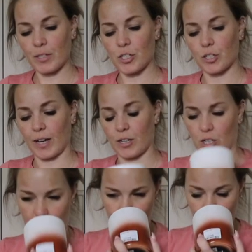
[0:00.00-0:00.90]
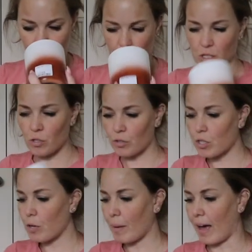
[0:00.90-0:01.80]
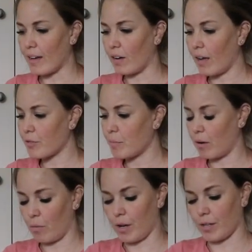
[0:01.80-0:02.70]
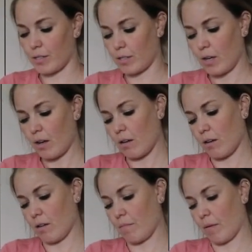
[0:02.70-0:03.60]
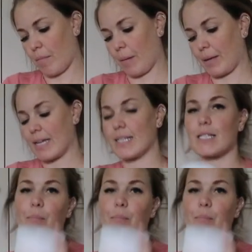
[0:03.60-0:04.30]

should, actually, because it's not too bad. I have smelt worse pumpkins,